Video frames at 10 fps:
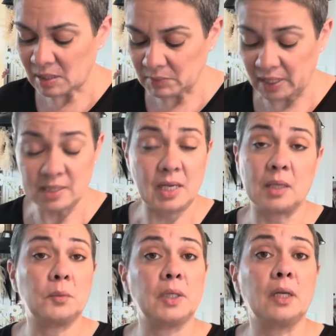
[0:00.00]
I'm lazy. I
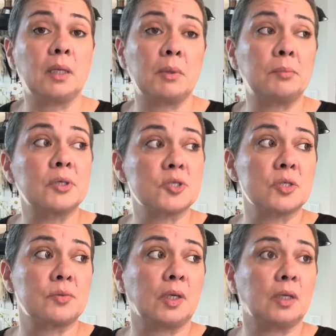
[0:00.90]
don't want to clean my
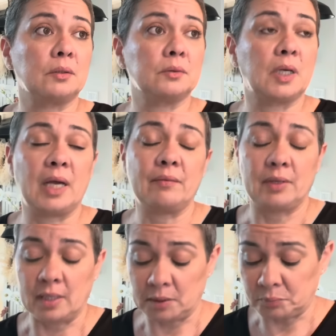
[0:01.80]
brushes right now. I have a
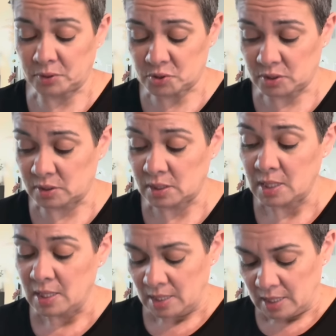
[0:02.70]
lot of brushes
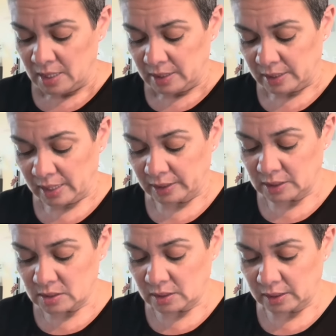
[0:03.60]
that I need
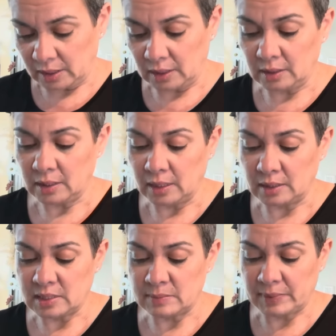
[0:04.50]
to clean. And
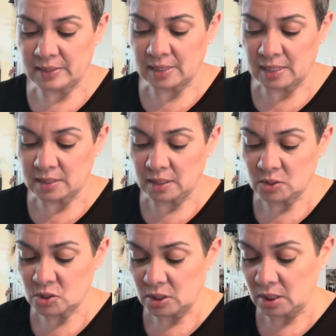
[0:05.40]
this is by Sassy and
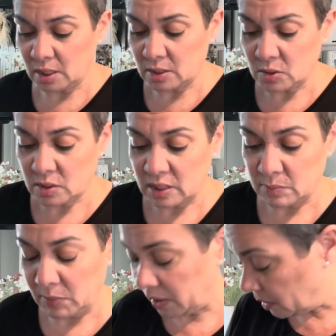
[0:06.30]
Chic. It's just this
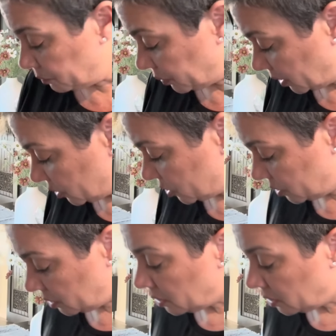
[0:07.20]
makeup brush